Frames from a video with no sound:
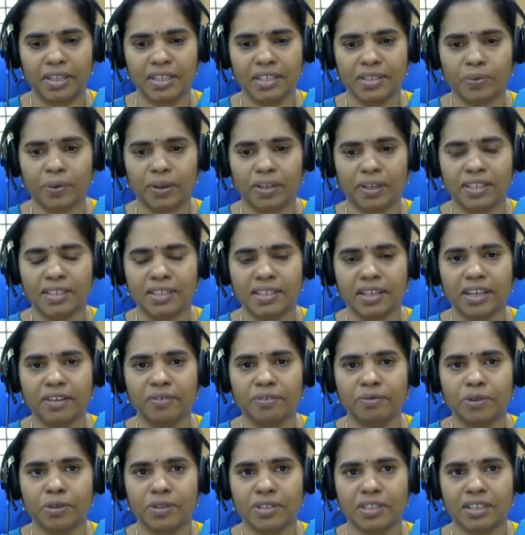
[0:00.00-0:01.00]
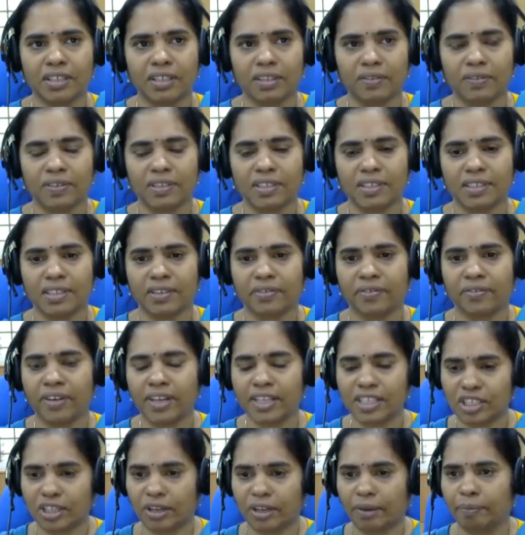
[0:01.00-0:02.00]
one is reinforced earth which is a
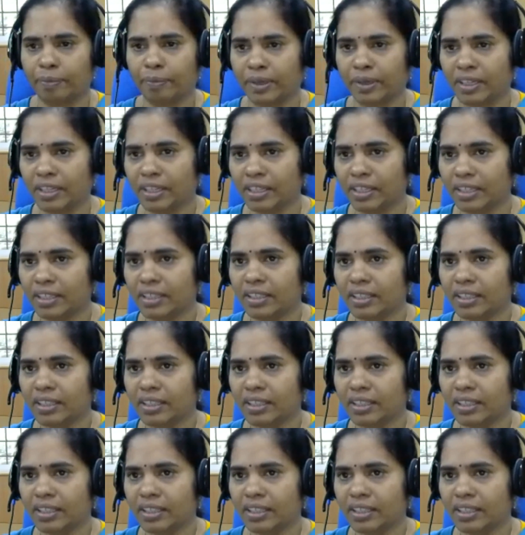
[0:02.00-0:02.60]
french company